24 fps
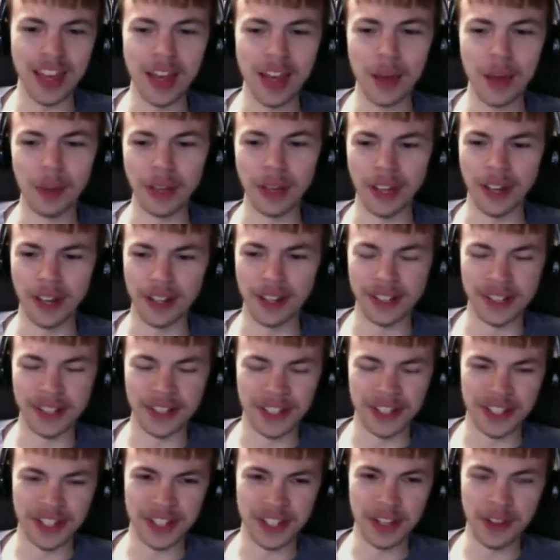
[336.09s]

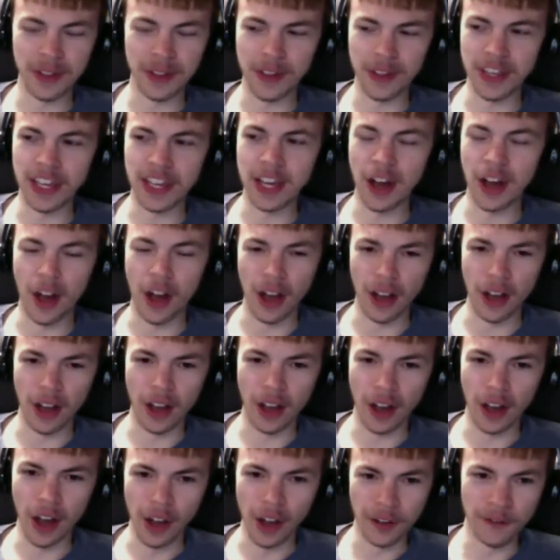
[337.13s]
because the
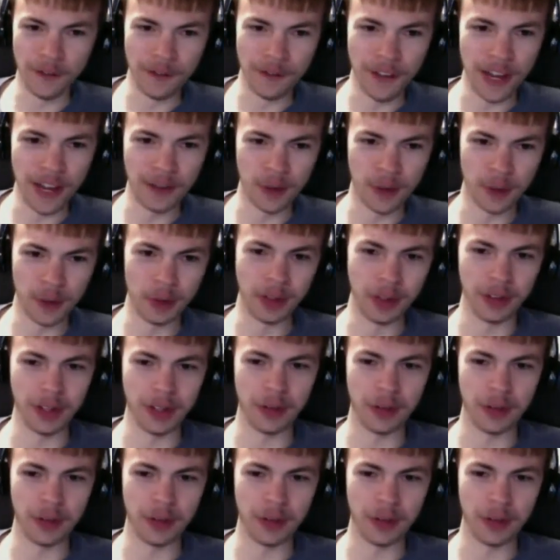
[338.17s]
unfavorability